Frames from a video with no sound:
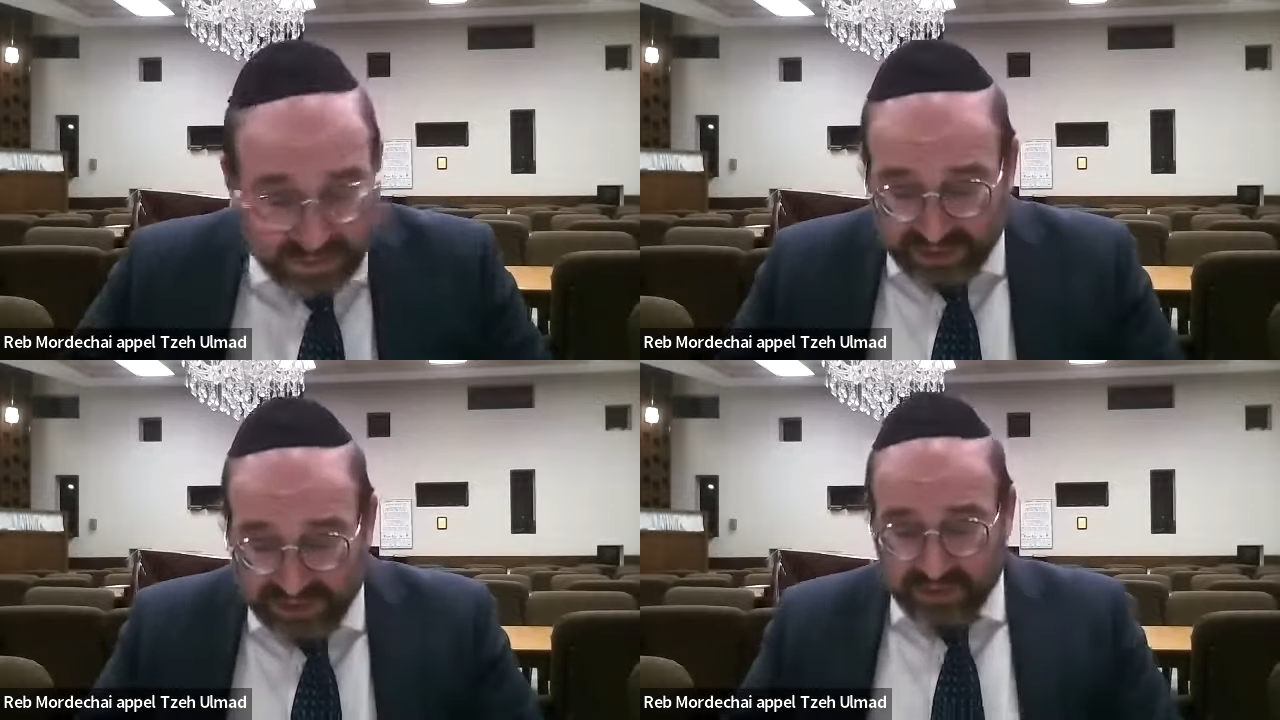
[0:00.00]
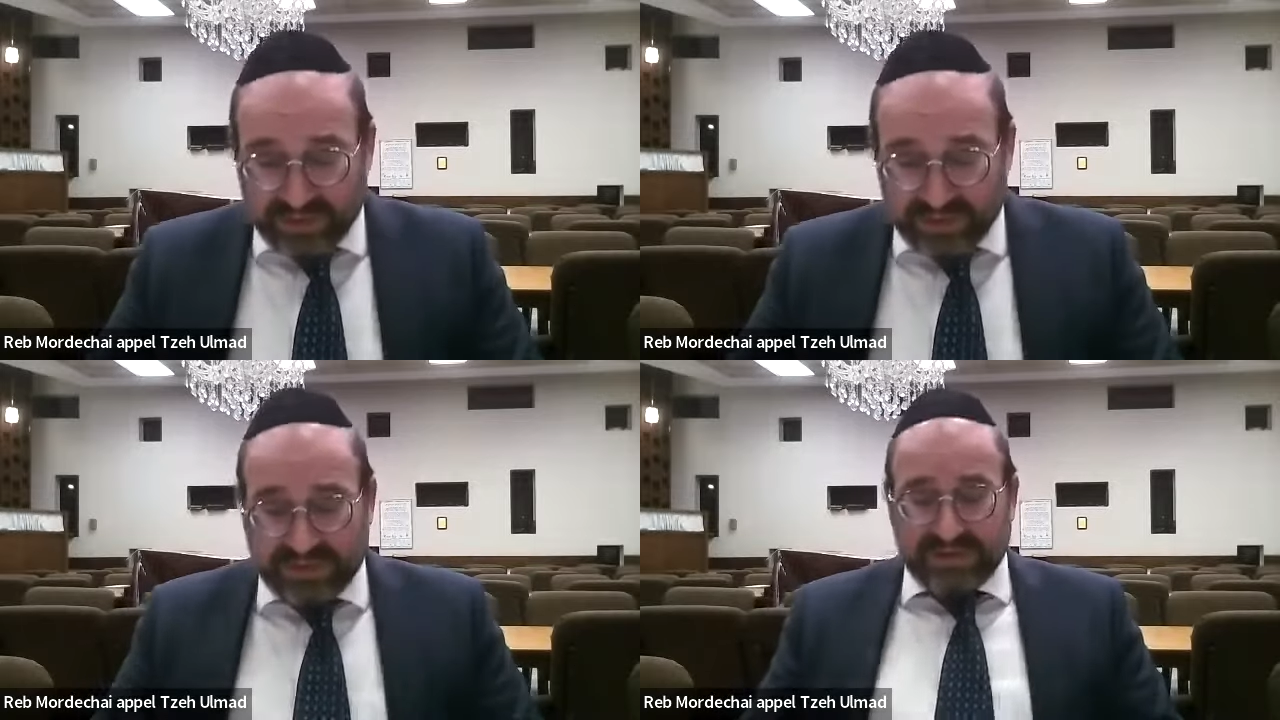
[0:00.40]
we all
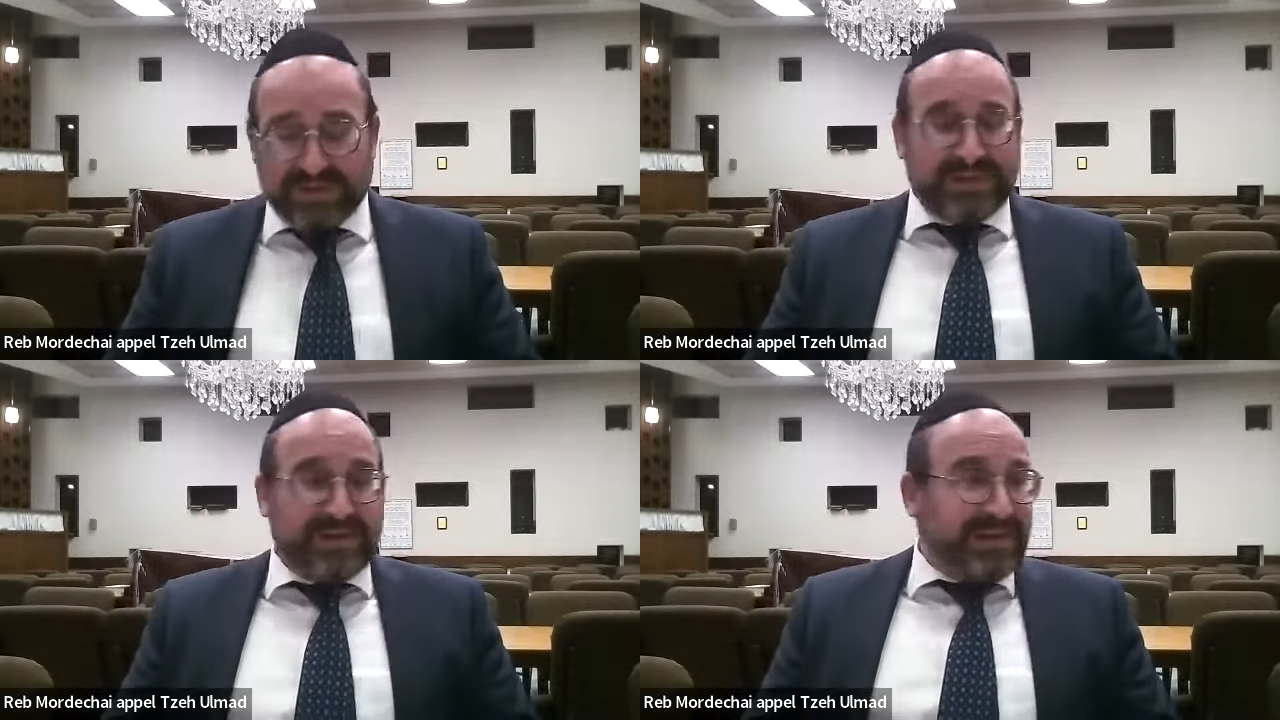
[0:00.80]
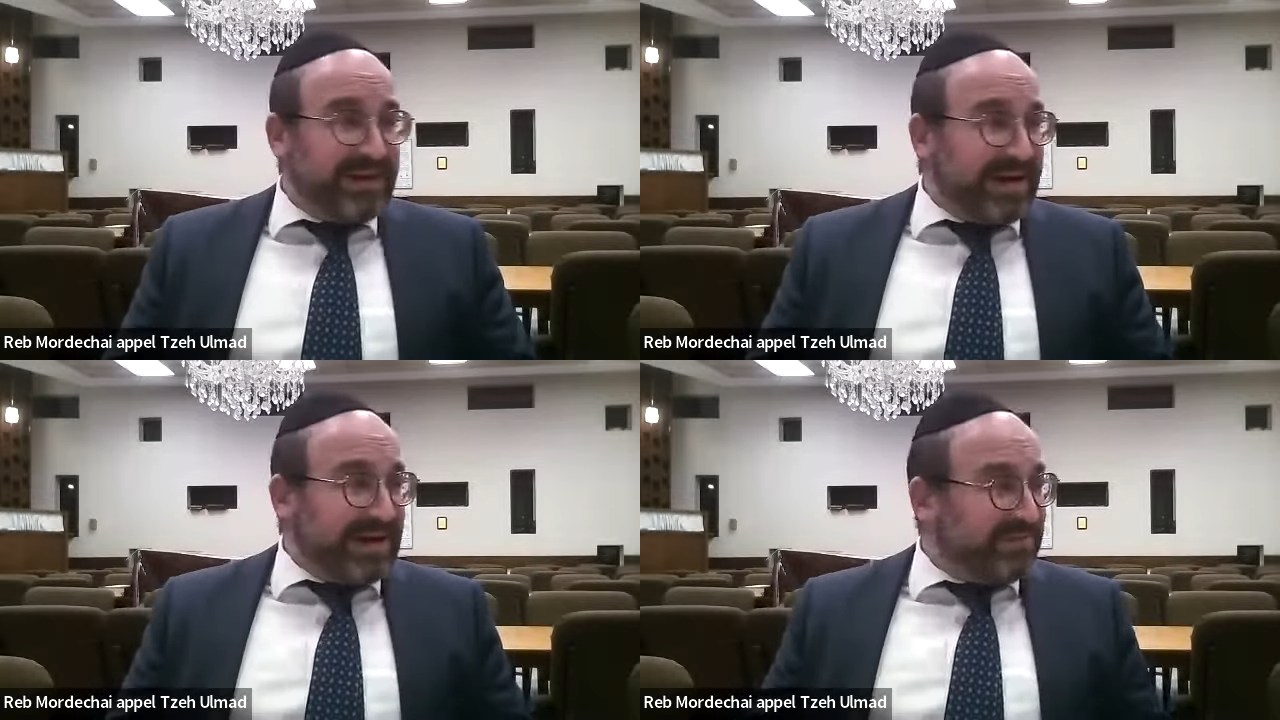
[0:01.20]
know it.
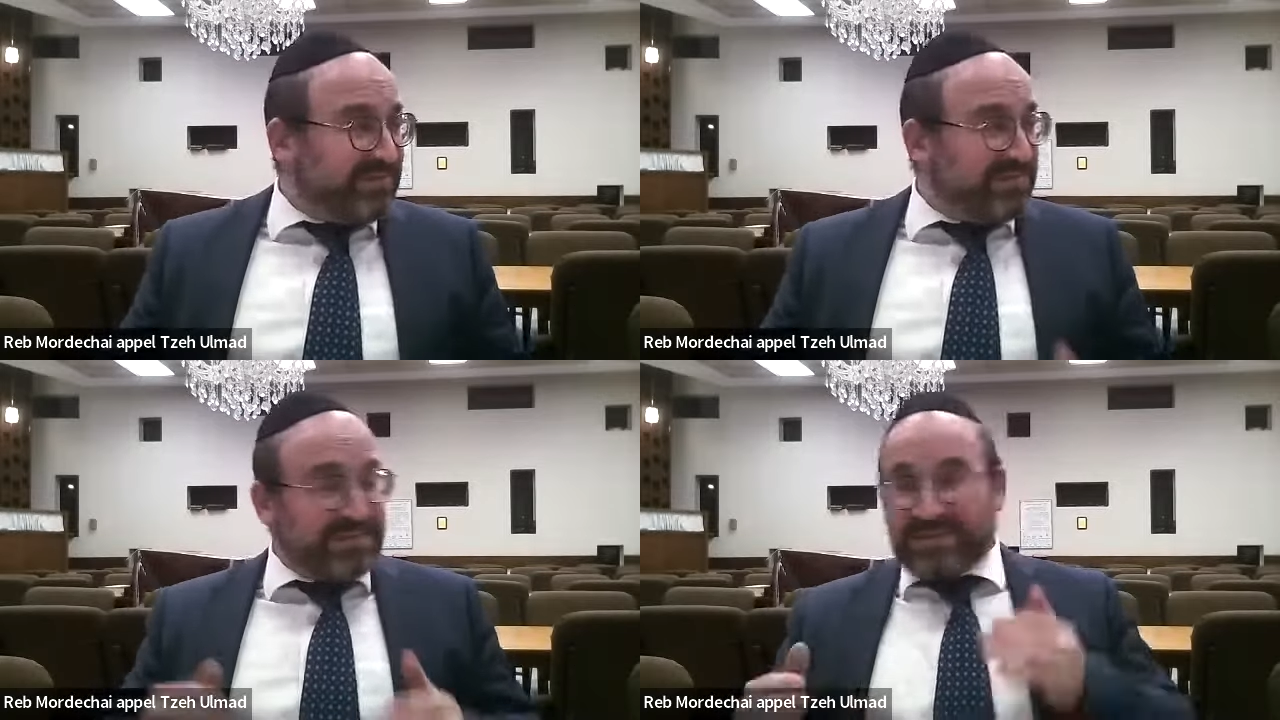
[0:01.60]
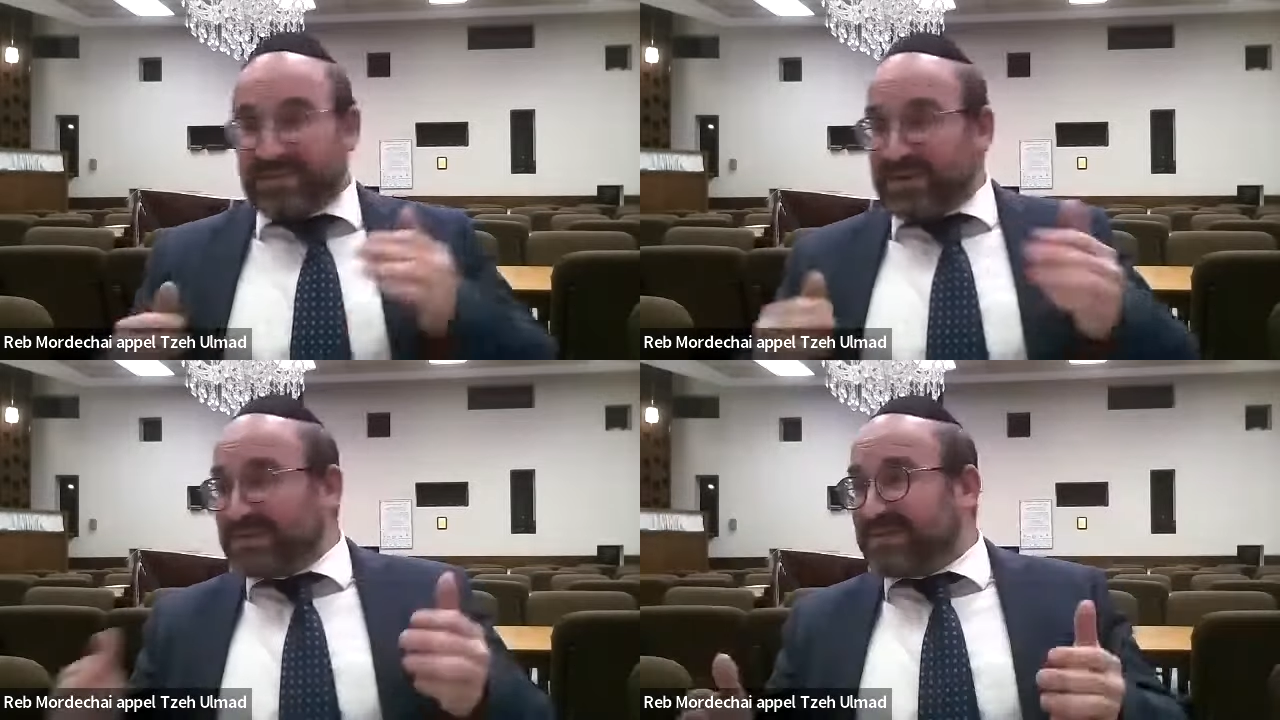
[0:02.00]
And from there,
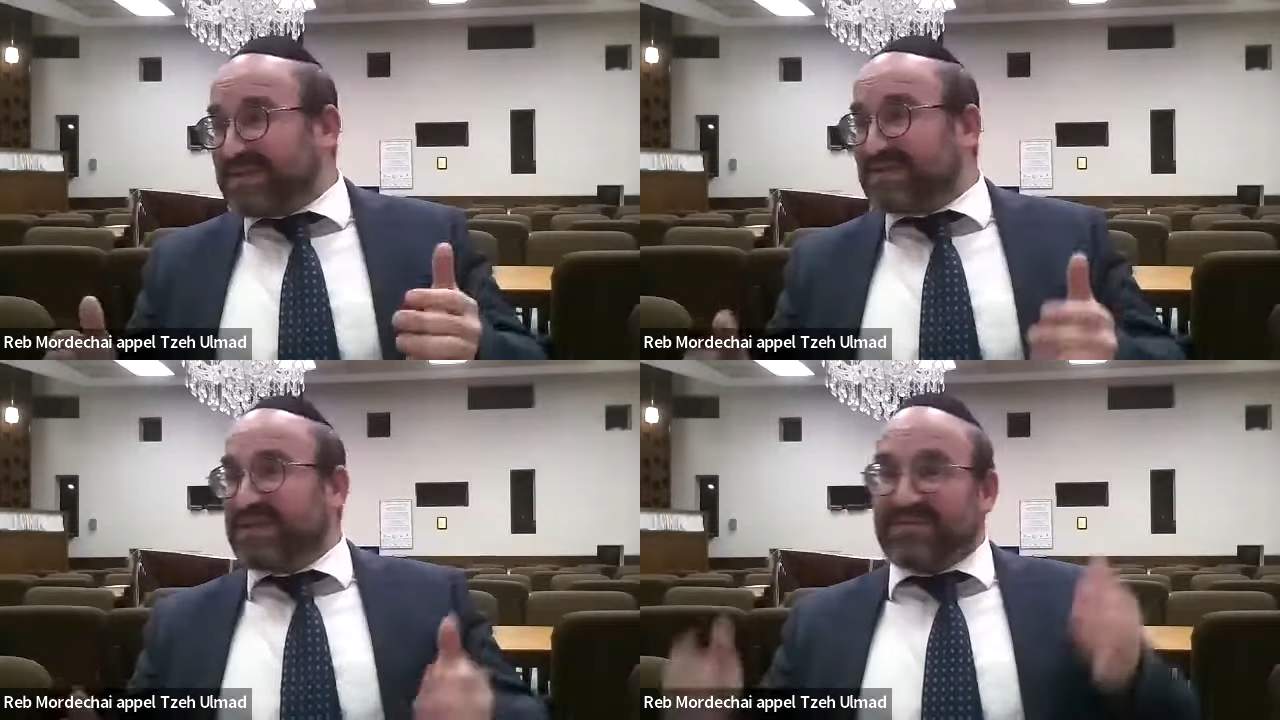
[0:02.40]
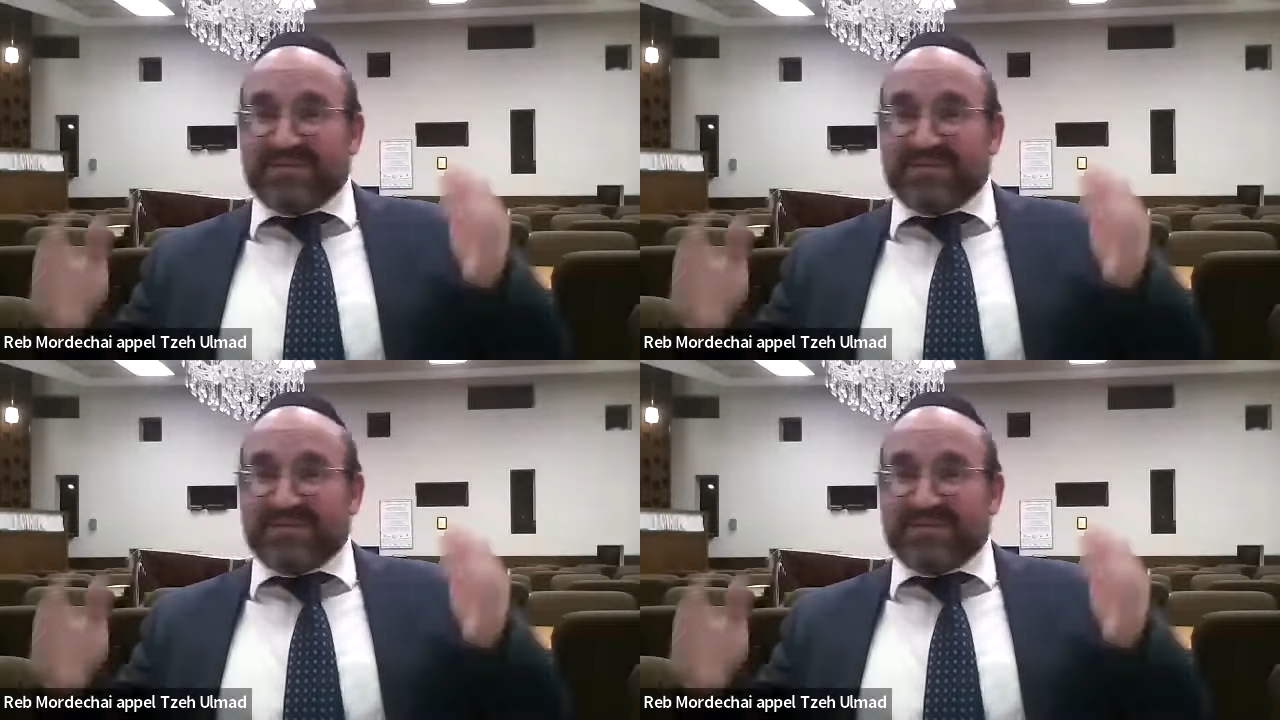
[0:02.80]
the rest is history.